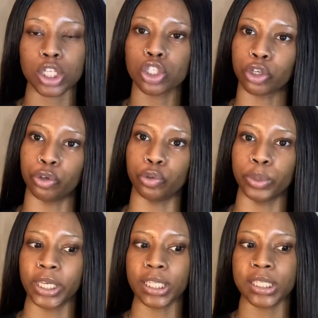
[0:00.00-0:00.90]
so you
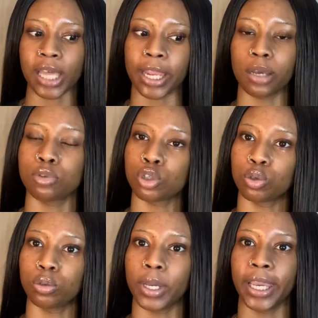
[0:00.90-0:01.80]
can sign up
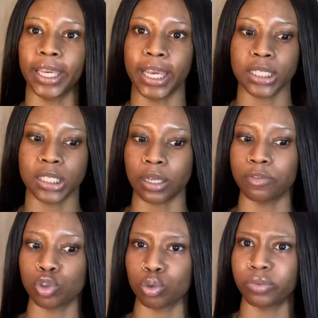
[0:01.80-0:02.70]
to and get stuff
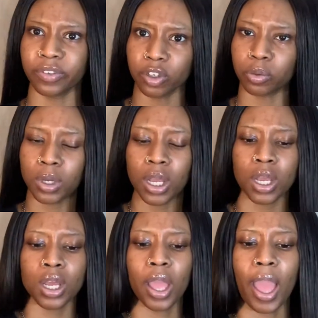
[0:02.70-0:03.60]
to review.
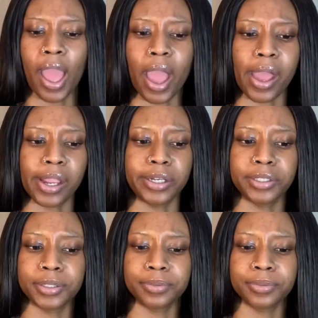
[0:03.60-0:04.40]
And